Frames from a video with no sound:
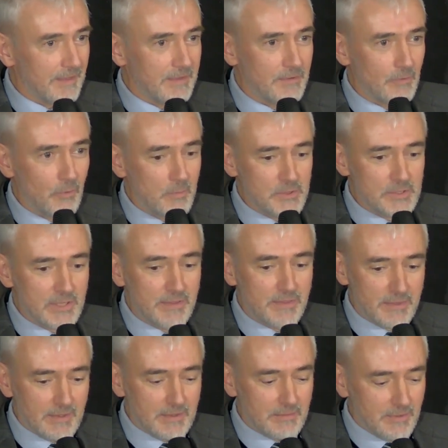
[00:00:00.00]
almost like
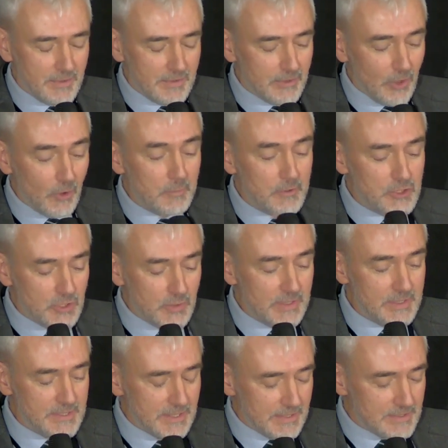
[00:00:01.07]
the
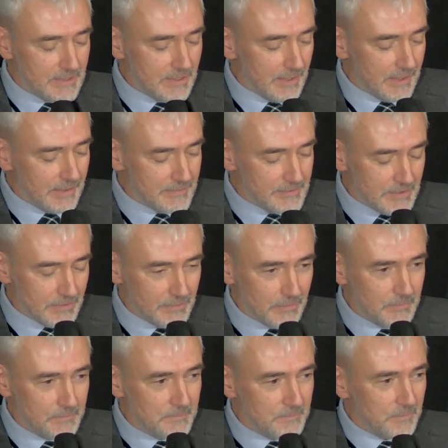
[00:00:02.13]
opportunity
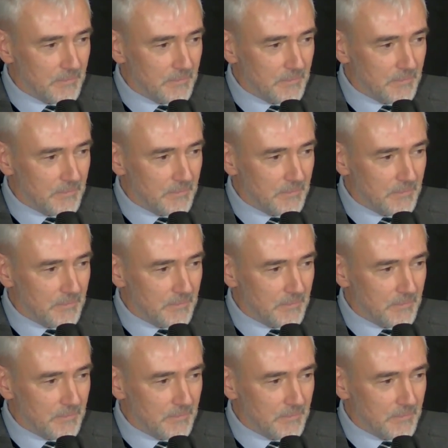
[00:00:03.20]
to